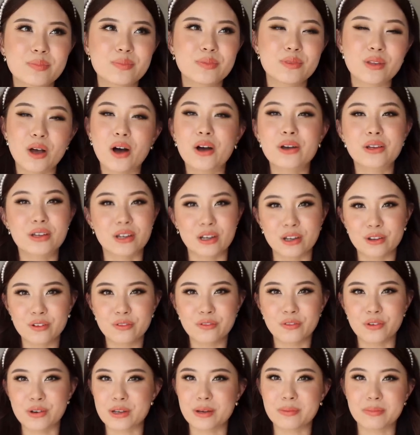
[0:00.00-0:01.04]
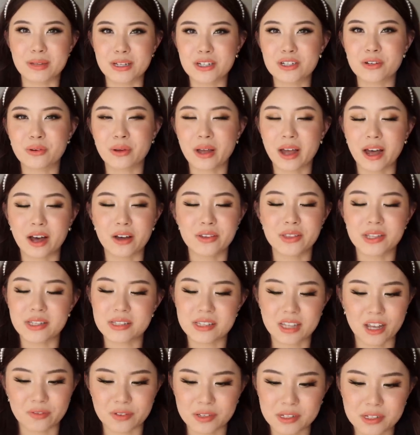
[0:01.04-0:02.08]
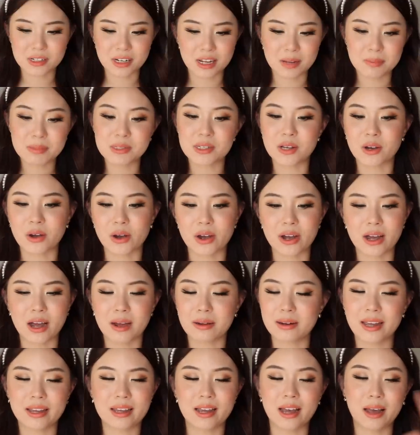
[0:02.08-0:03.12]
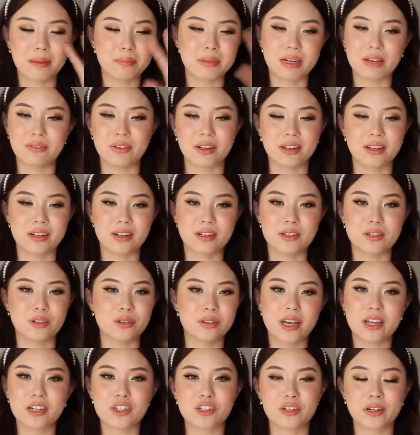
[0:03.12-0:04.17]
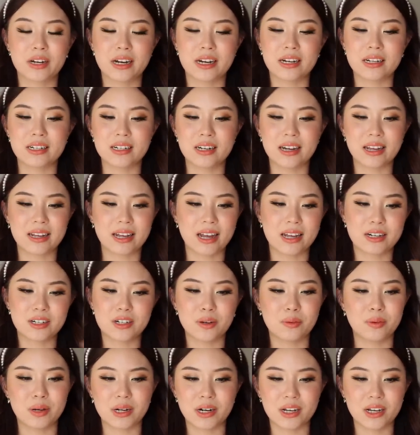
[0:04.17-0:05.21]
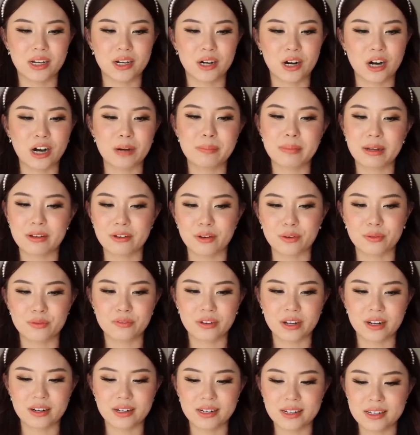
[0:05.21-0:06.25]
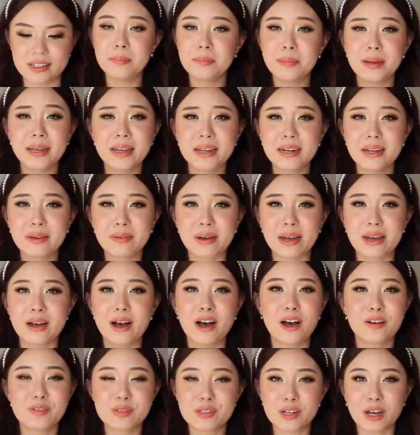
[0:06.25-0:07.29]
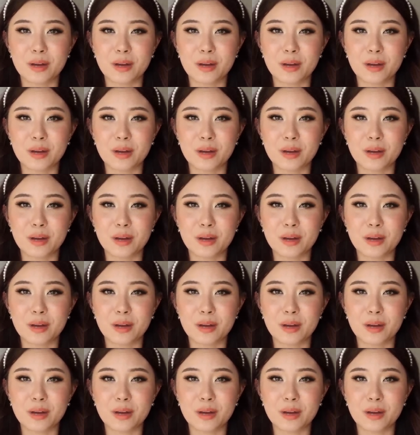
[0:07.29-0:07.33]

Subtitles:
not good for your mental health and self-esteem. So I'm never gonna do that trend. Like, I didn't wanna hurt my own feelings. But anyway, off